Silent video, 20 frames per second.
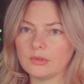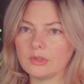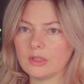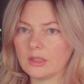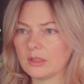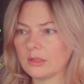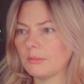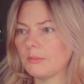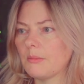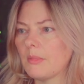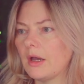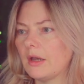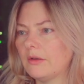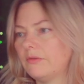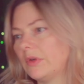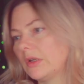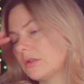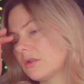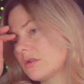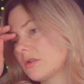Like my
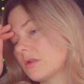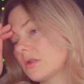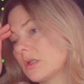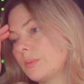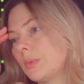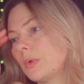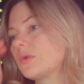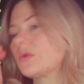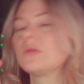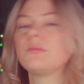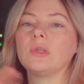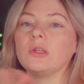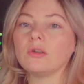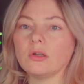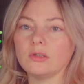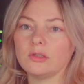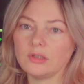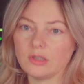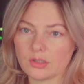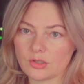vectors are supposed to be
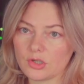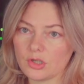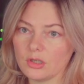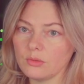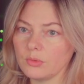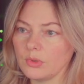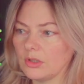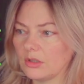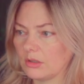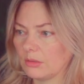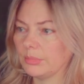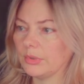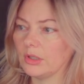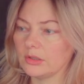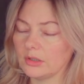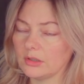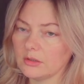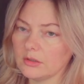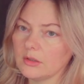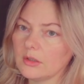not touching when they're
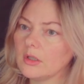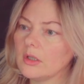plotted,